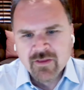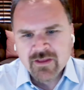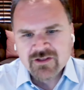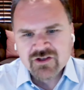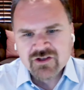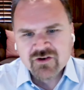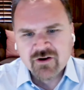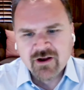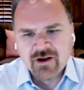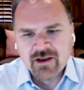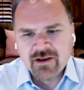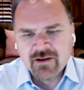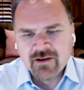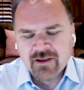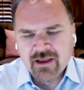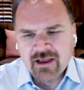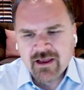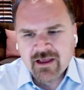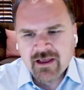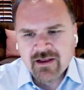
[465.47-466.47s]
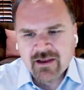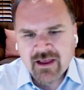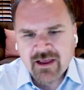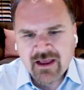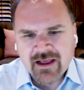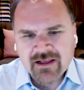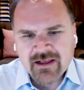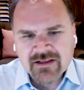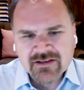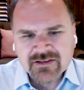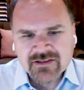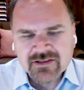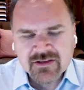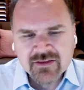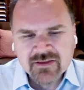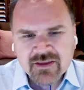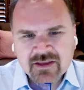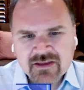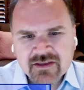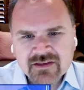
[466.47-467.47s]
That's great. And
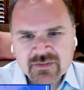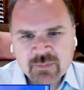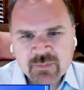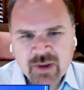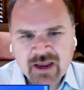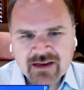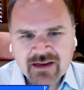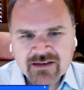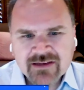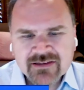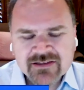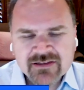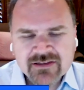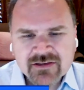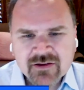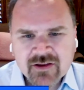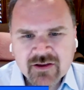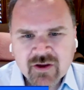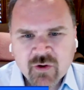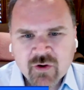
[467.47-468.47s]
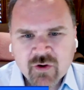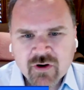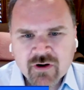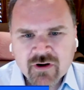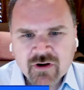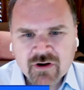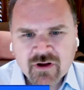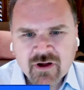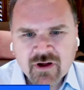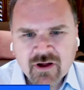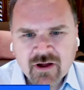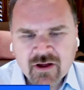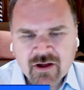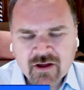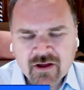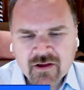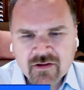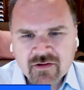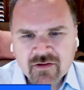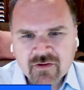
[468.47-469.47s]
as these banks or
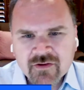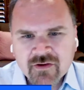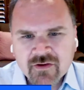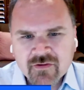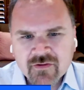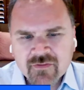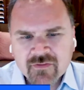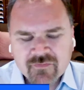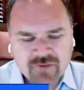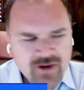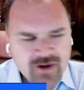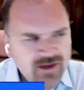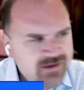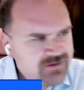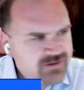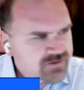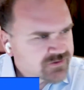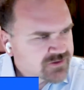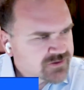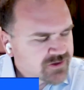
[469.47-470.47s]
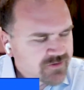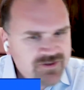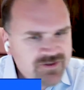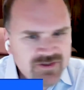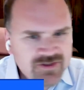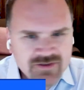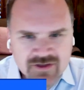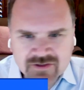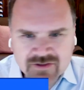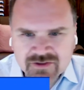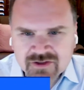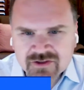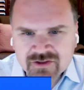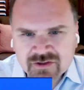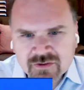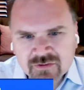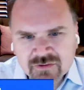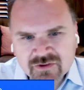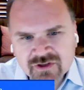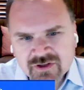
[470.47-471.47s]
financial services
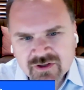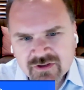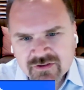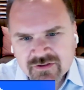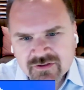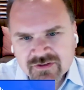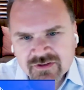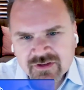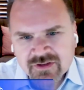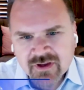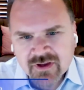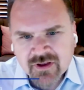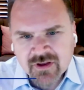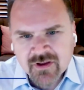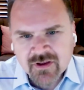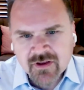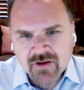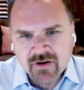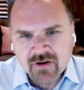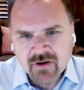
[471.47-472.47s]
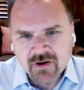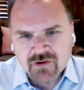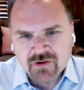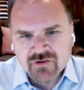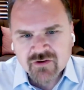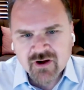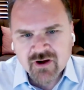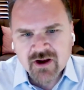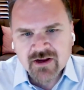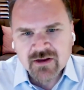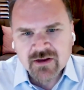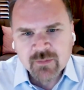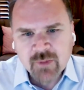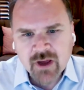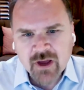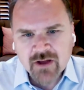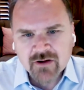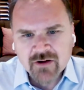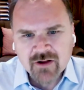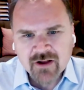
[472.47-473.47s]
institutions are trying to
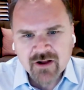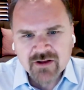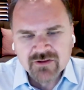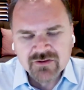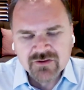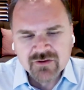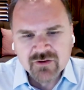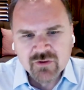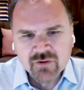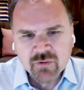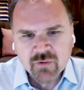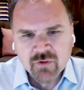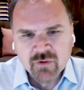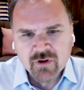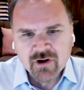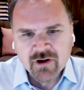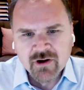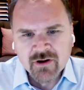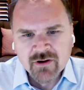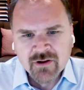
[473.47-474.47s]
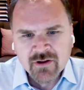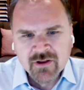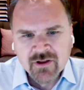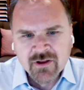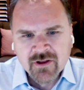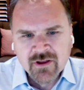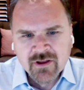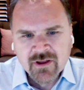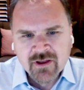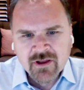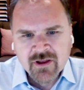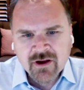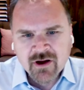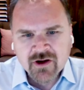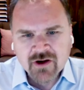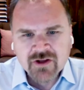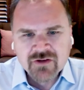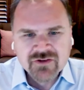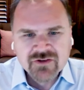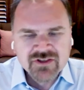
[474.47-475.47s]
modernize their core,
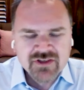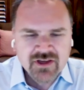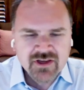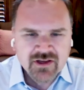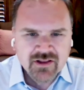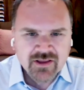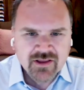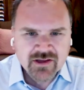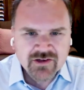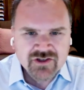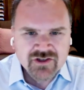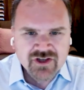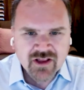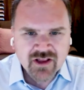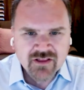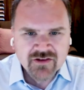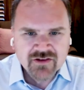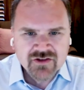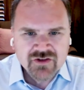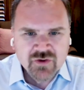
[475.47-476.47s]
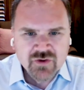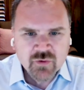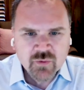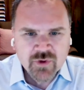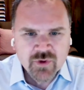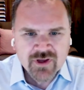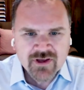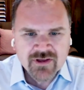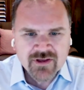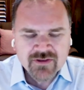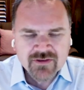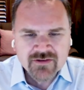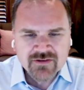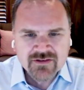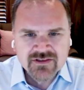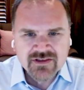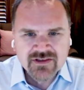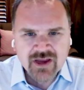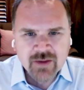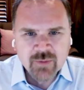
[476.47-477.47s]
are you seeing a lot of challenge with
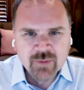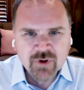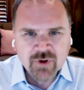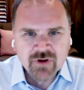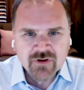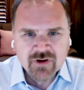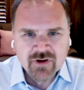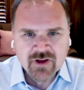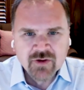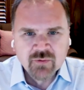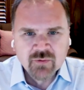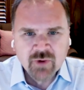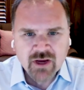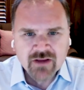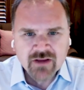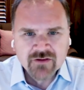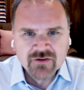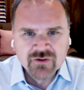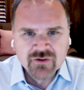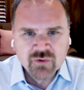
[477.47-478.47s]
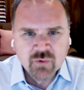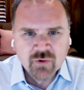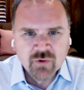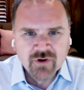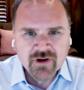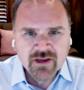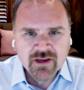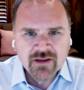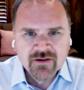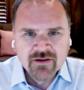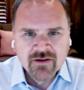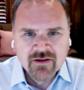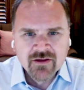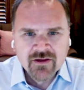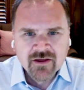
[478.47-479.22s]
cyber and regulatory